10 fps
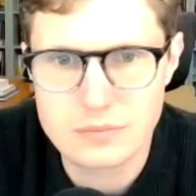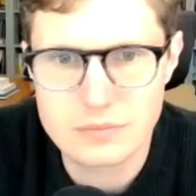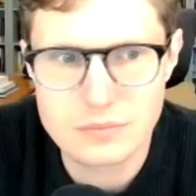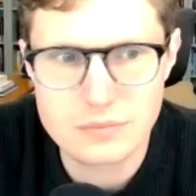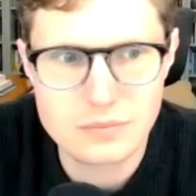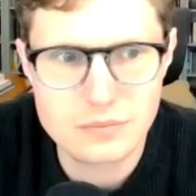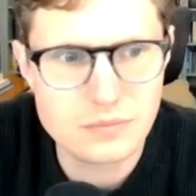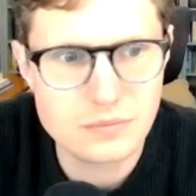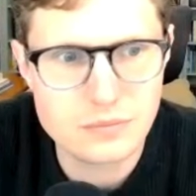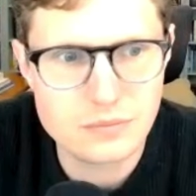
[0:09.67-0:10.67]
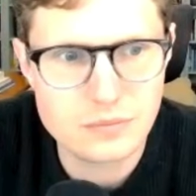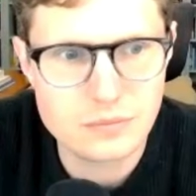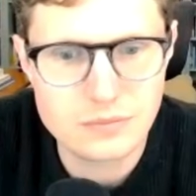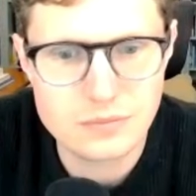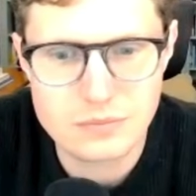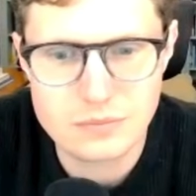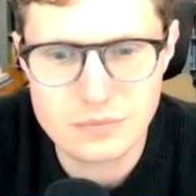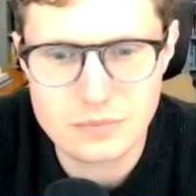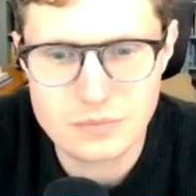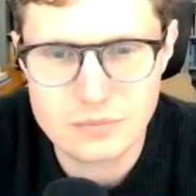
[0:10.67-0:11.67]

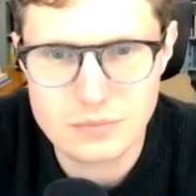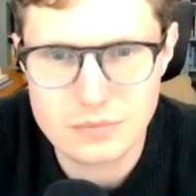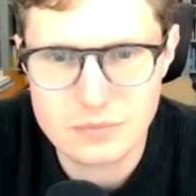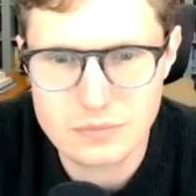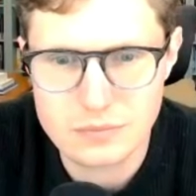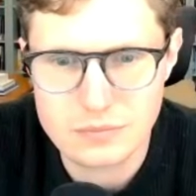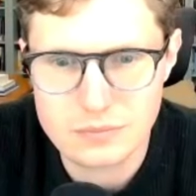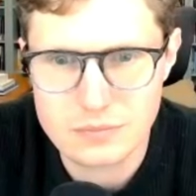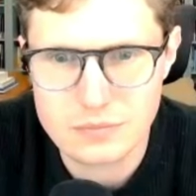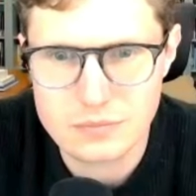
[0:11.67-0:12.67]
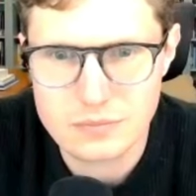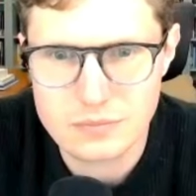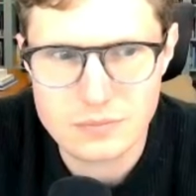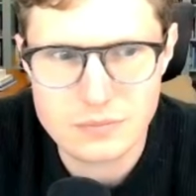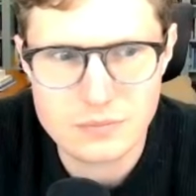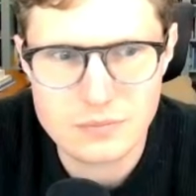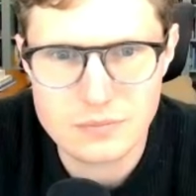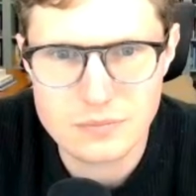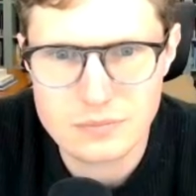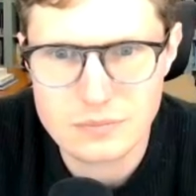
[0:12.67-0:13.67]
This person isn't speaking.